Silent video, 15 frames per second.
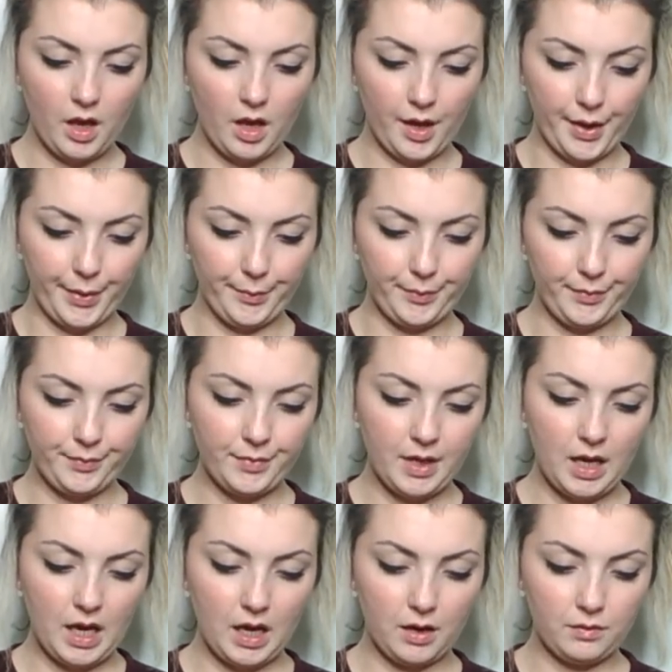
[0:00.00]
Um,
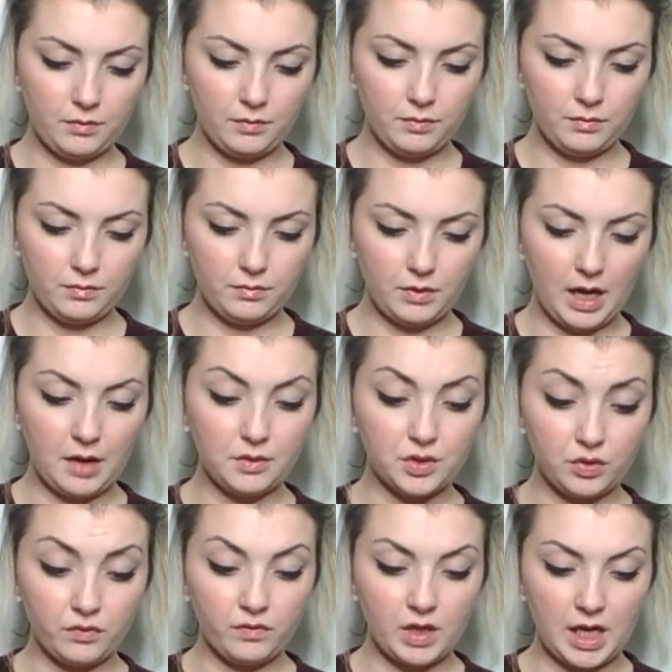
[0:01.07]
how how is
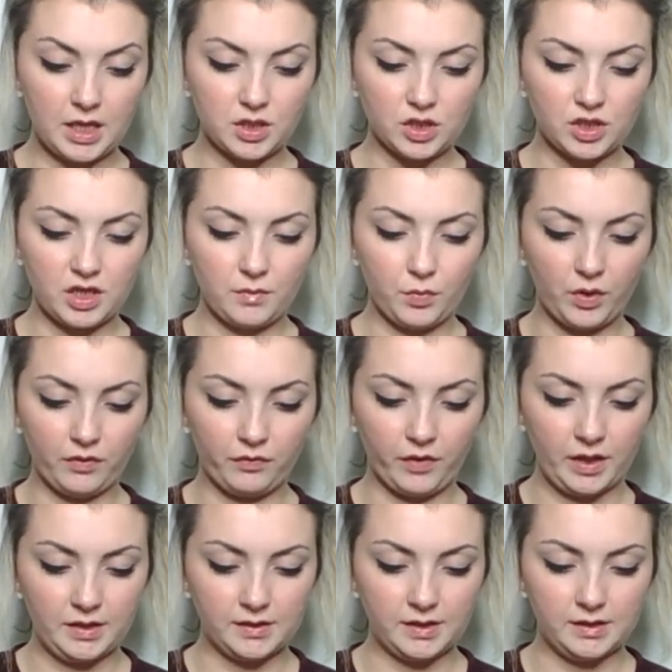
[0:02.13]
your relationship with
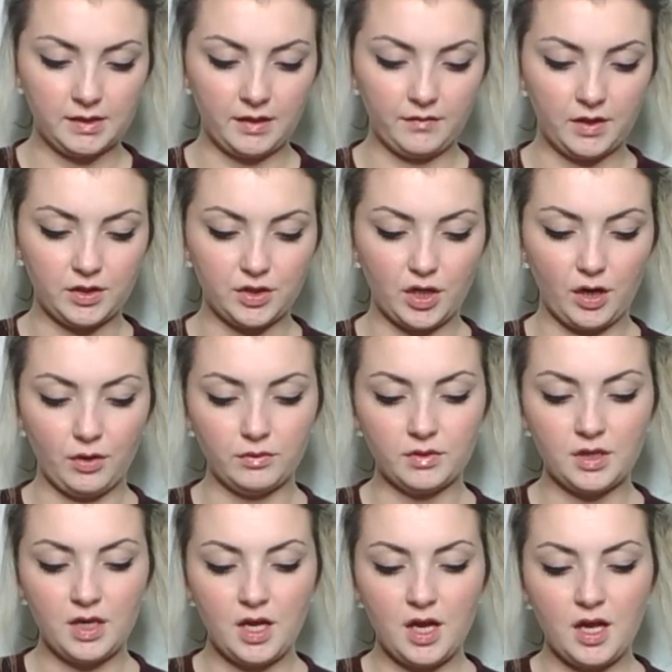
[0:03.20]
friends and having a child?
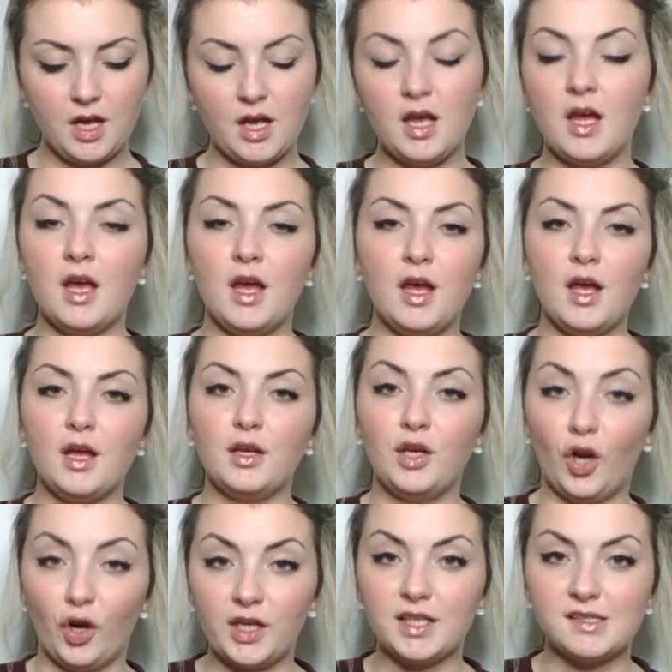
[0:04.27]

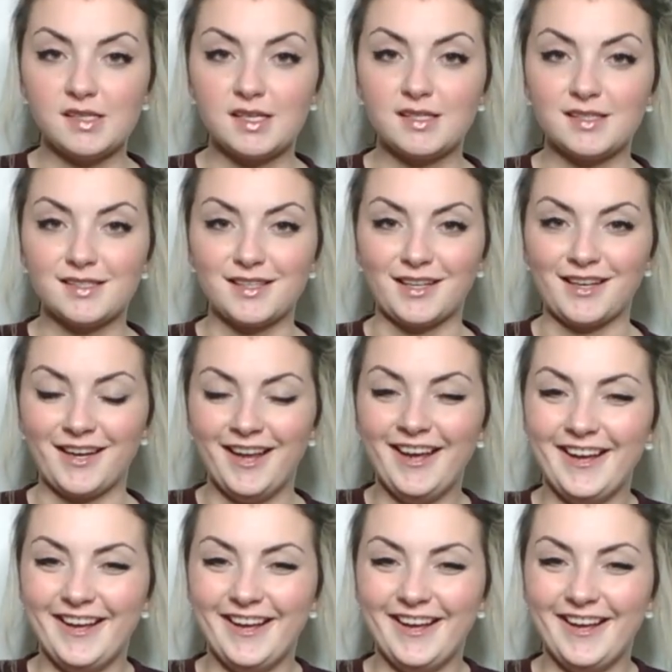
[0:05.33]
Non-existent.